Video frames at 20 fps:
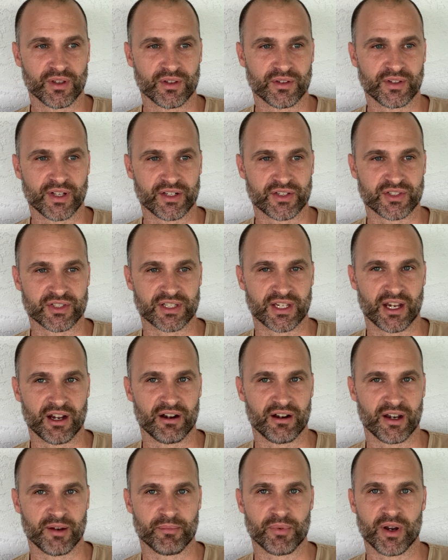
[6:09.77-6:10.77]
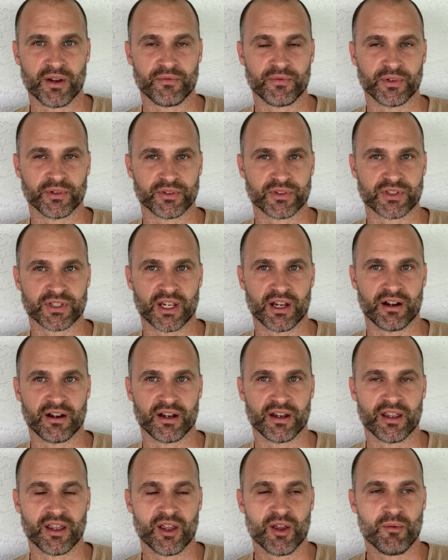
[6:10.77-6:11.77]
That's scary. It probably feels
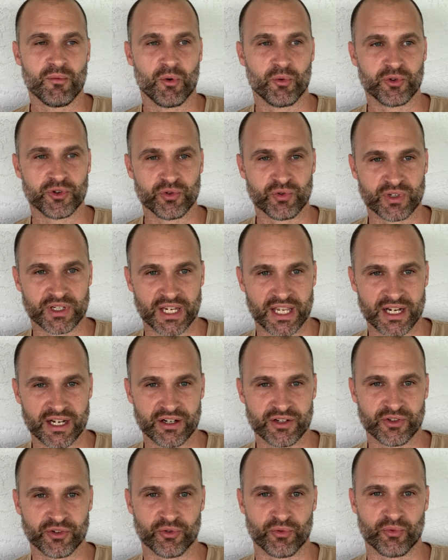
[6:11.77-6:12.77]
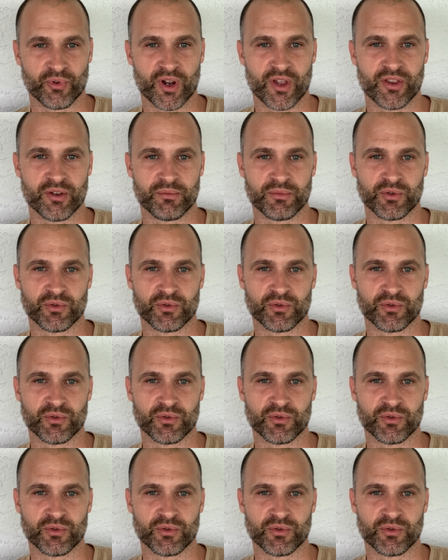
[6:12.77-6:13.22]
scary. When you get into the rhythm,